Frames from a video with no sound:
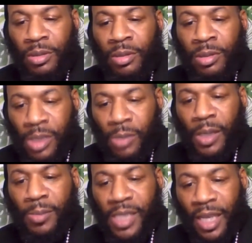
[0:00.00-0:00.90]
You see what I'm
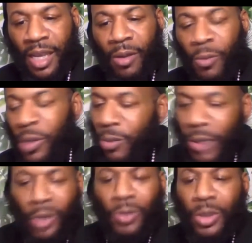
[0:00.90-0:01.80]
saying? We
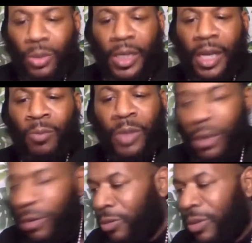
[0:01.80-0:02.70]
don't do that. We
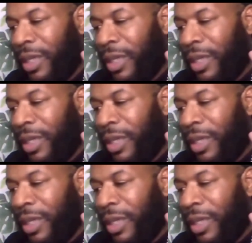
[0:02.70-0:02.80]
don't.